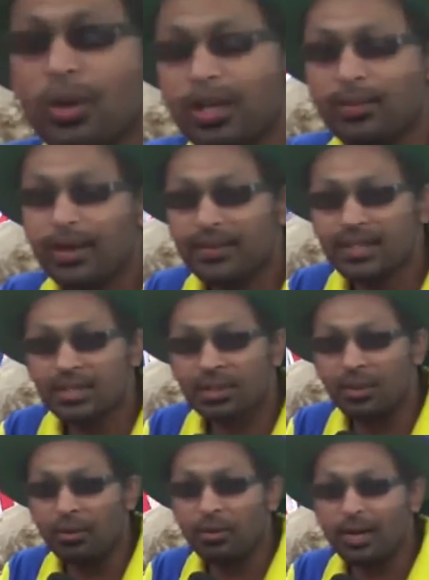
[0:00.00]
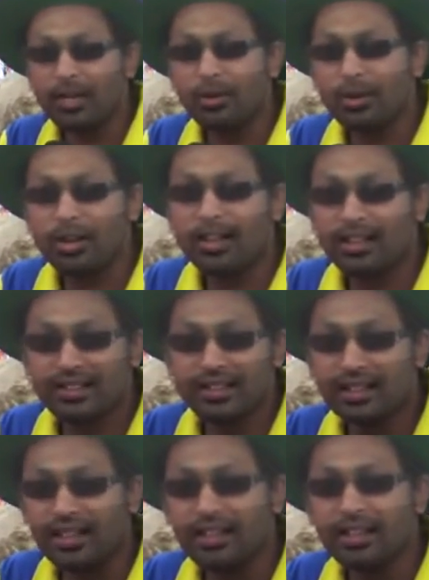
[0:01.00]
25 years ago, an All
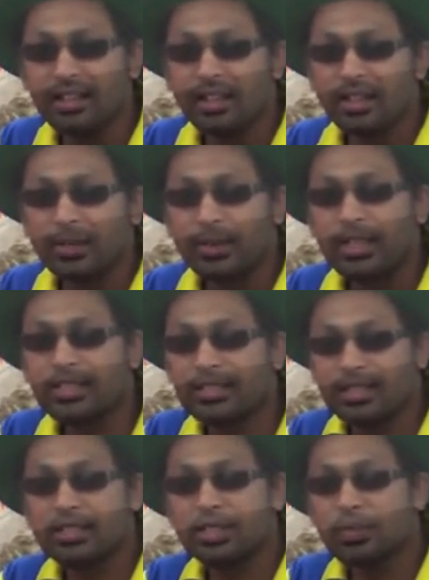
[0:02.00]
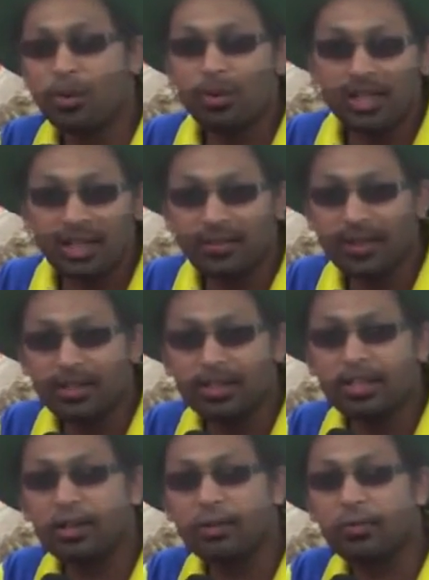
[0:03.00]
Anandian created a small
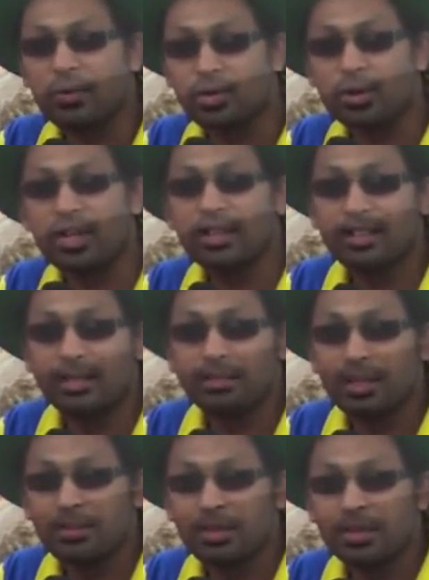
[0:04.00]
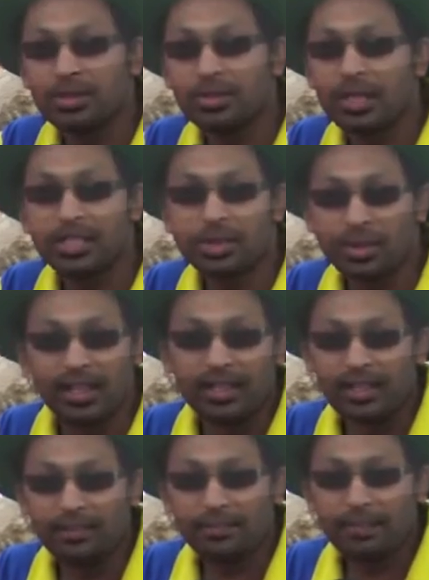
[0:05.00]
event for Sri Lankan people to get
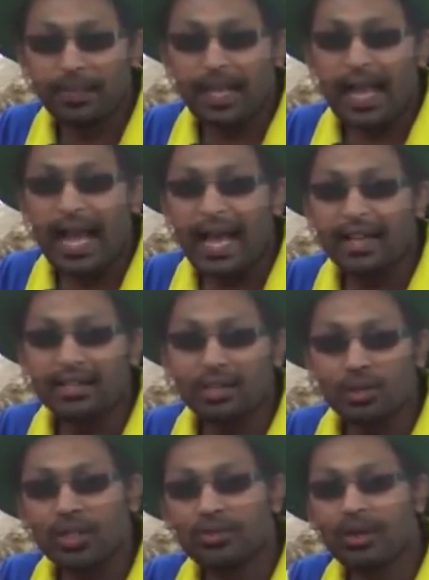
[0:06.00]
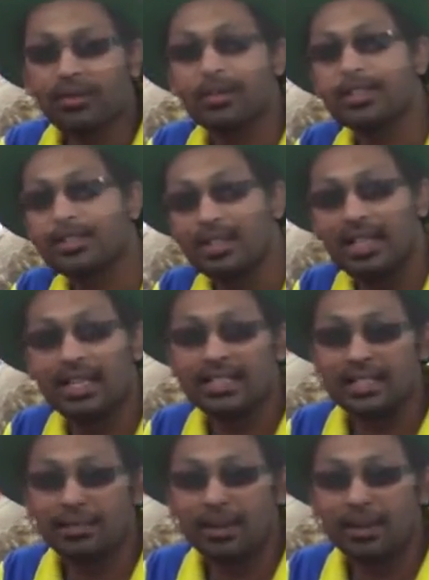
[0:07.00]
together. And 25 years later,